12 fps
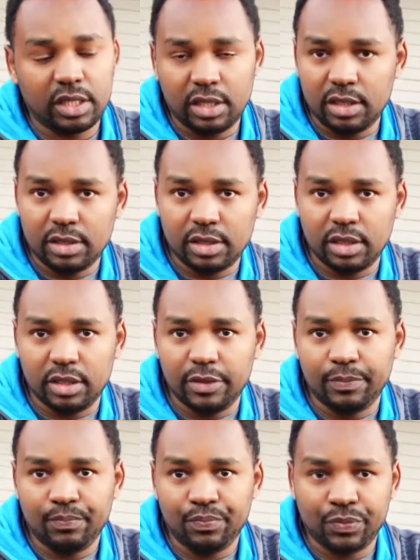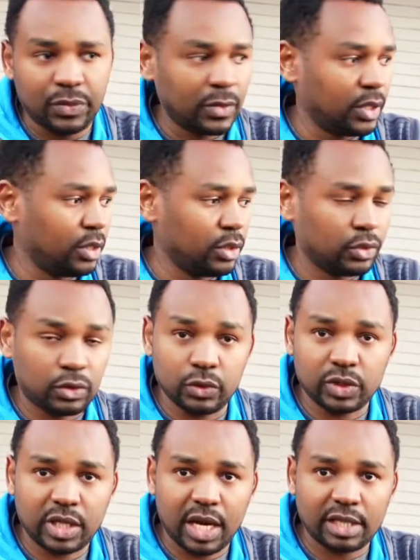easy to
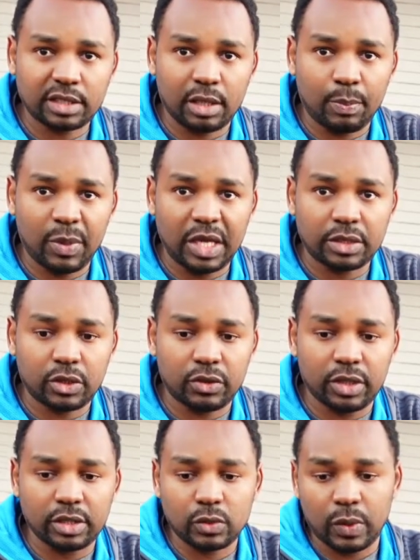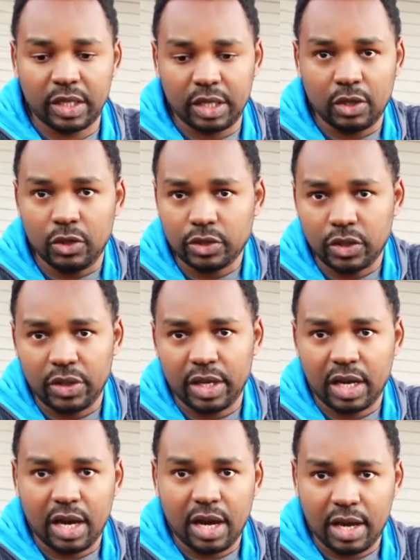scratch the paint on this. When it goes on the
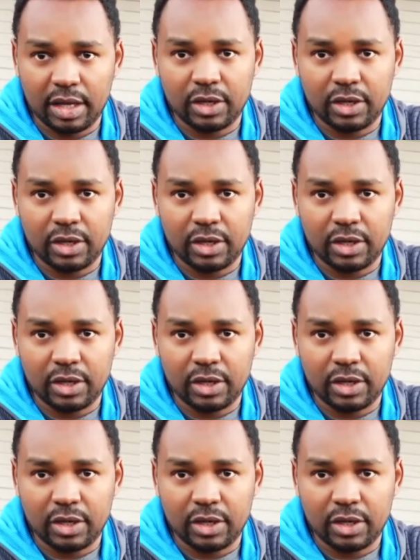car, it